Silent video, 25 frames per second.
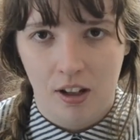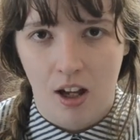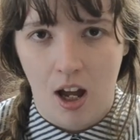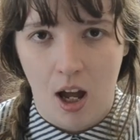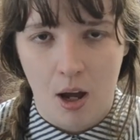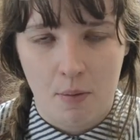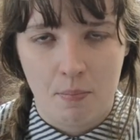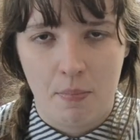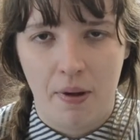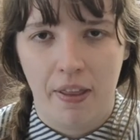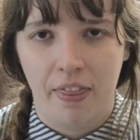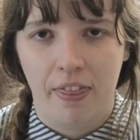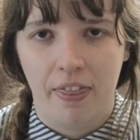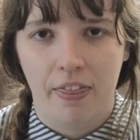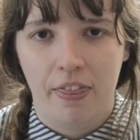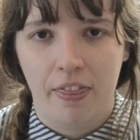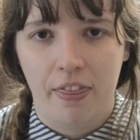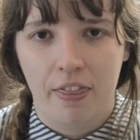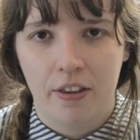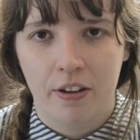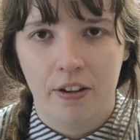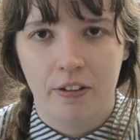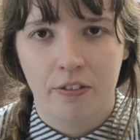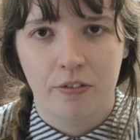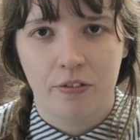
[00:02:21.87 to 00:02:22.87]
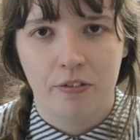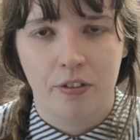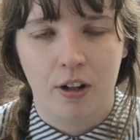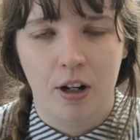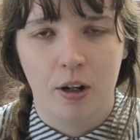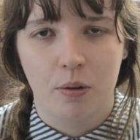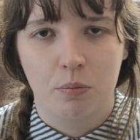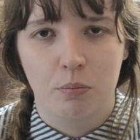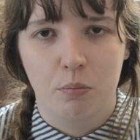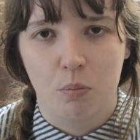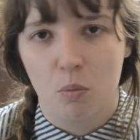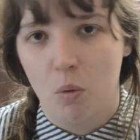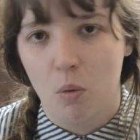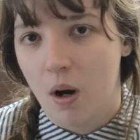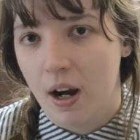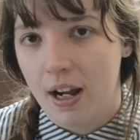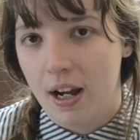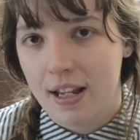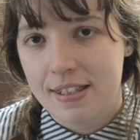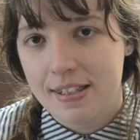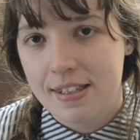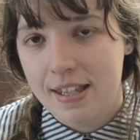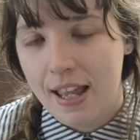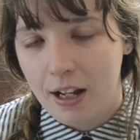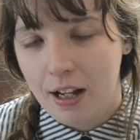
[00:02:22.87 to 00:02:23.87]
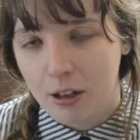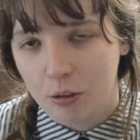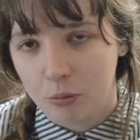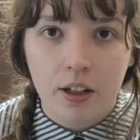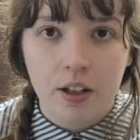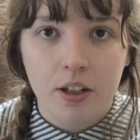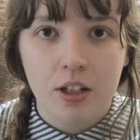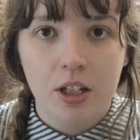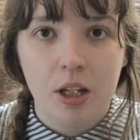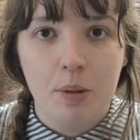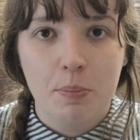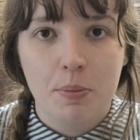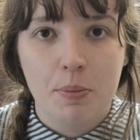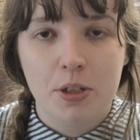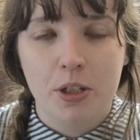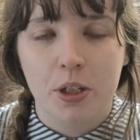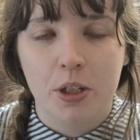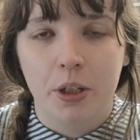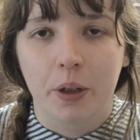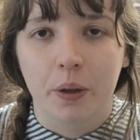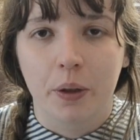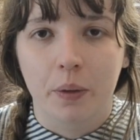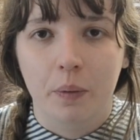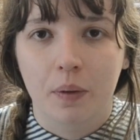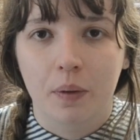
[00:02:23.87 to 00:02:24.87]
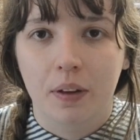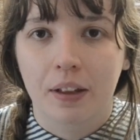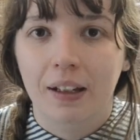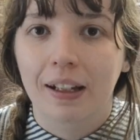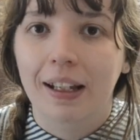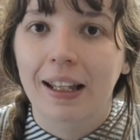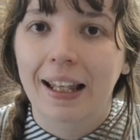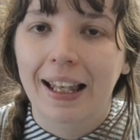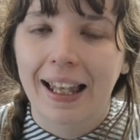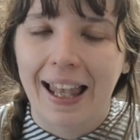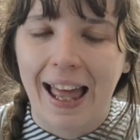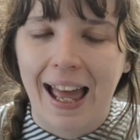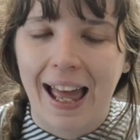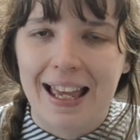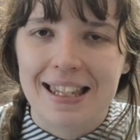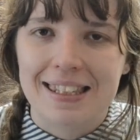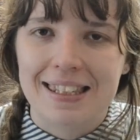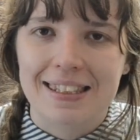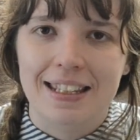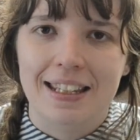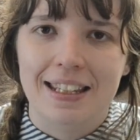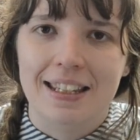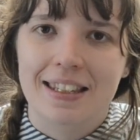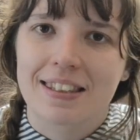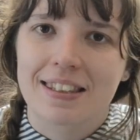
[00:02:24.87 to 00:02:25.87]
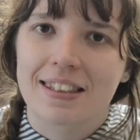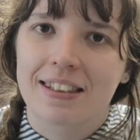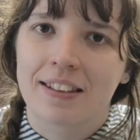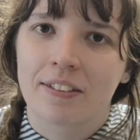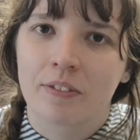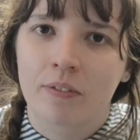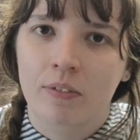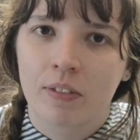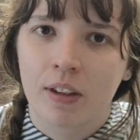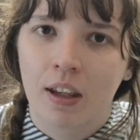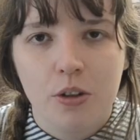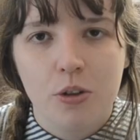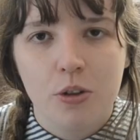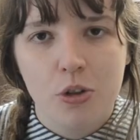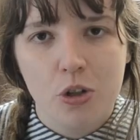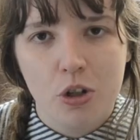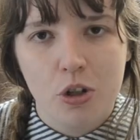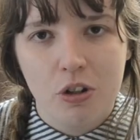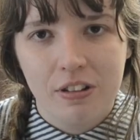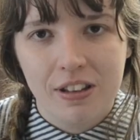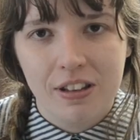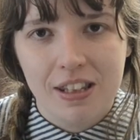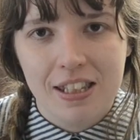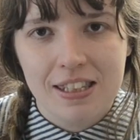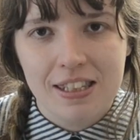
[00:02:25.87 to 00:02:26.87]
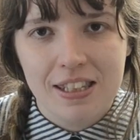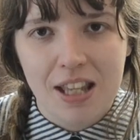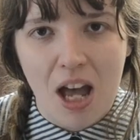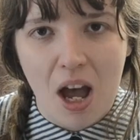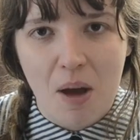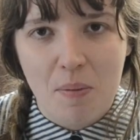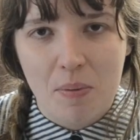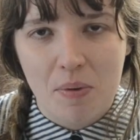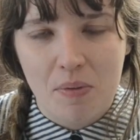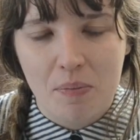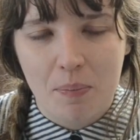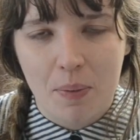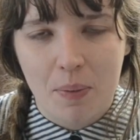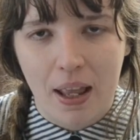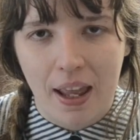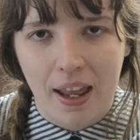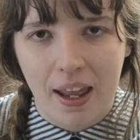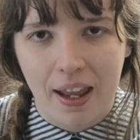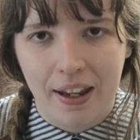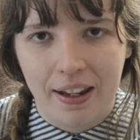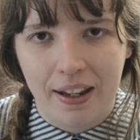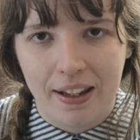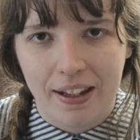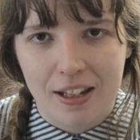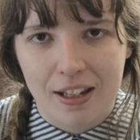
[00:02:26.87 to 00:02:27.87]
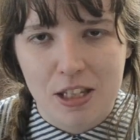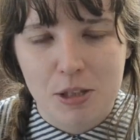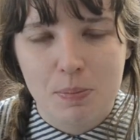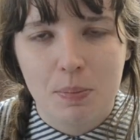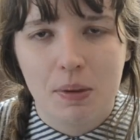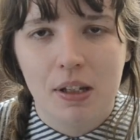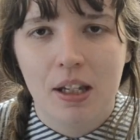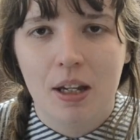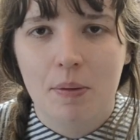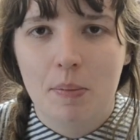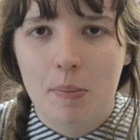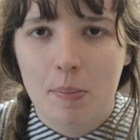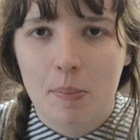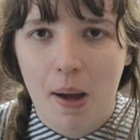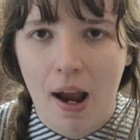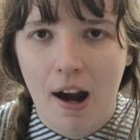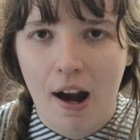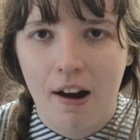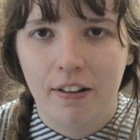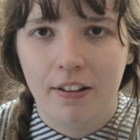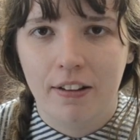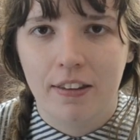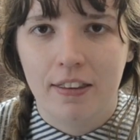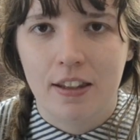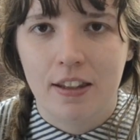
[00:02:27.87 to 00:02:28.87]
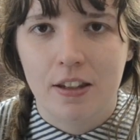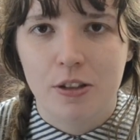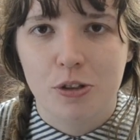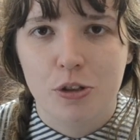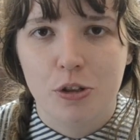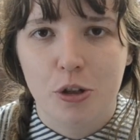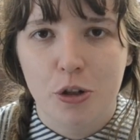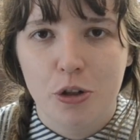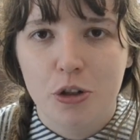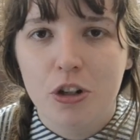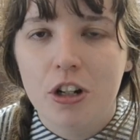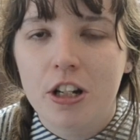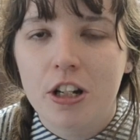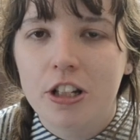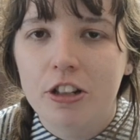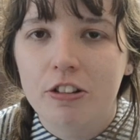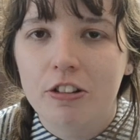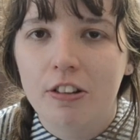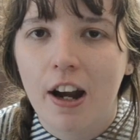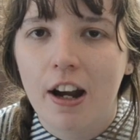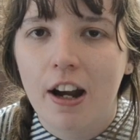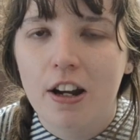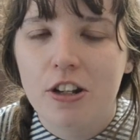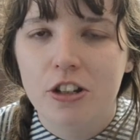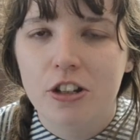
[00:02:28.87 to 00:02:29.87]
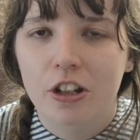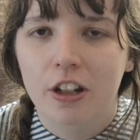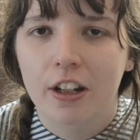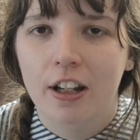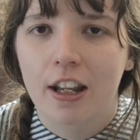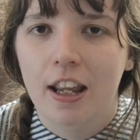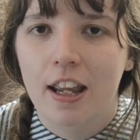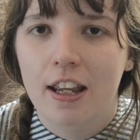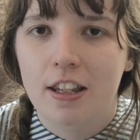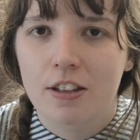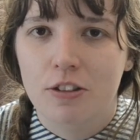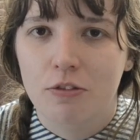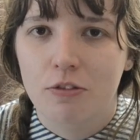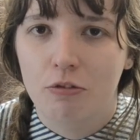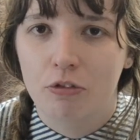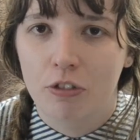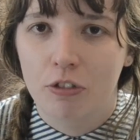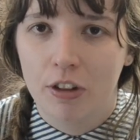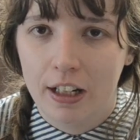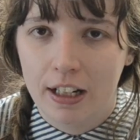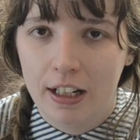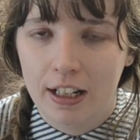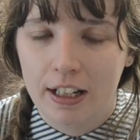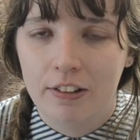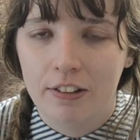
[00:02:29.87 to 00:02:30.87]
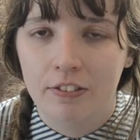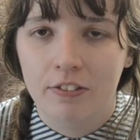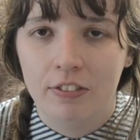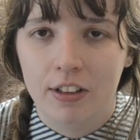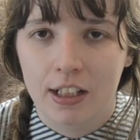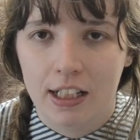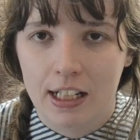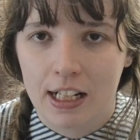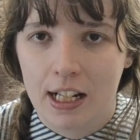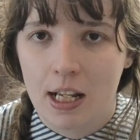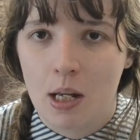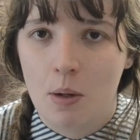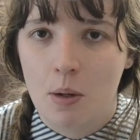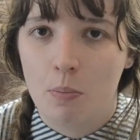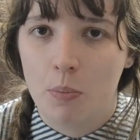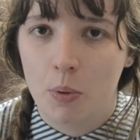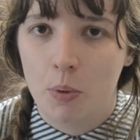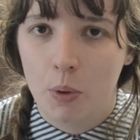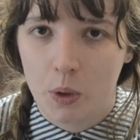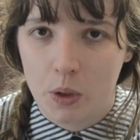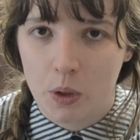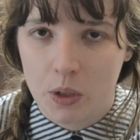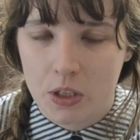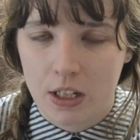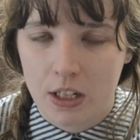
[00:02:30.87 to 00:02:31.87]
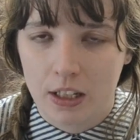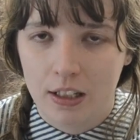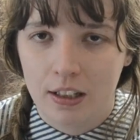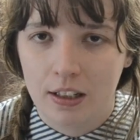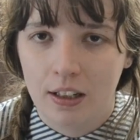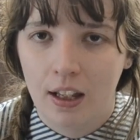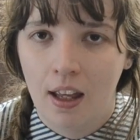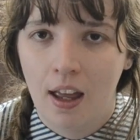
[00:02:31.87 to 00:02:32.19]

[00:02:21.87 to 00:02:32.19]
a month from what I sell. Number two, classes. During this time of plague, it's become apparent that social interaction is really, really important,